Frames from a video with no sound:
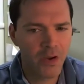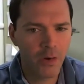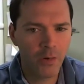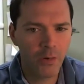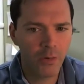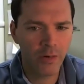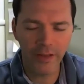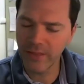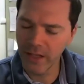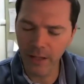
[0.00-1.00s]
They don't
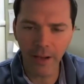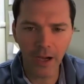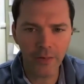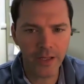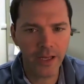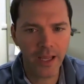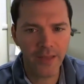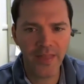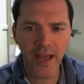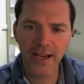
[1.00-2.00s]
know a thing
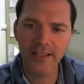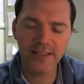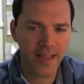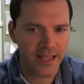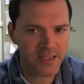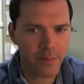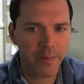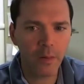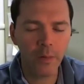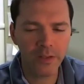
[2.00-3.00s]
about it, and that is
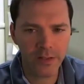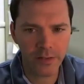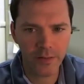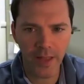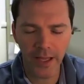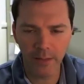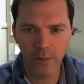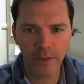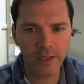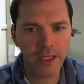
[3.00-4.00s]
that's a big one
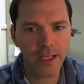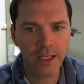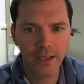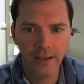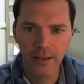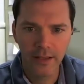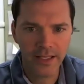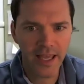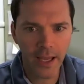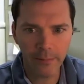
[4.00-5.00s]
too. That really
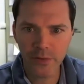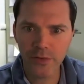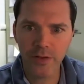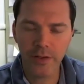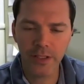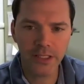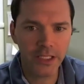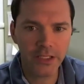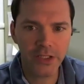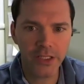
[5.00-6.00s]
captures
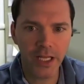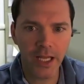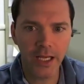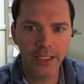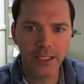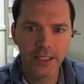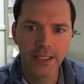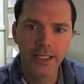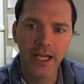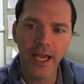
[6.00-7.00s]
their attention,
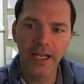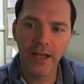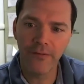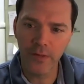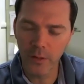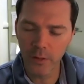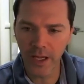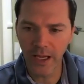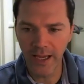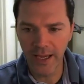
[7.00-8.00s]
and and
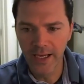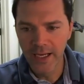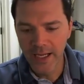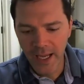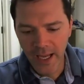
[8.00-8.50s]
if you it,